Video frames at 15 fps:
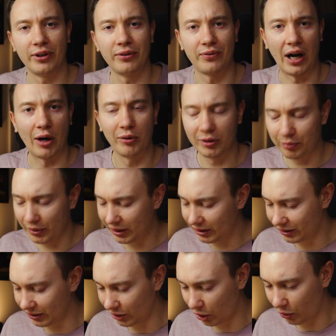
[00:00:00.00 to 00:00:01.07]
if I would
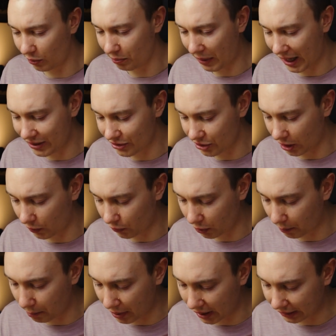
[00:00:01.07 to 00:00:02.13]
be managing
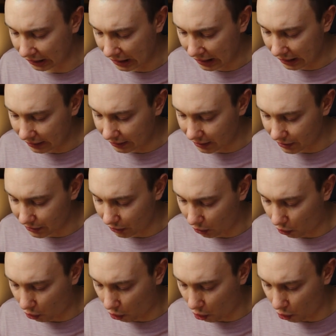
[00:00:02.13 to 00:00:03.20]
Upwork, but there's a
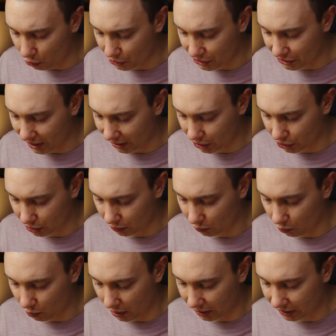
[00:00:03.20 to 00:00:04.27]
whole
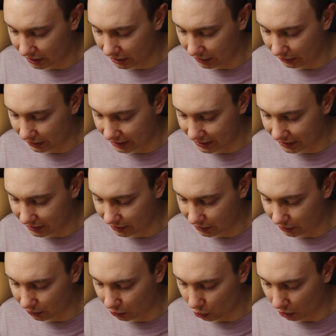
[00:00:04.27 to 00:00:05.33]
section where it lists
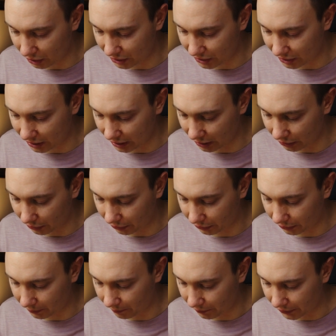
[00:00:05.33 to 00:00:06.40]
your skills,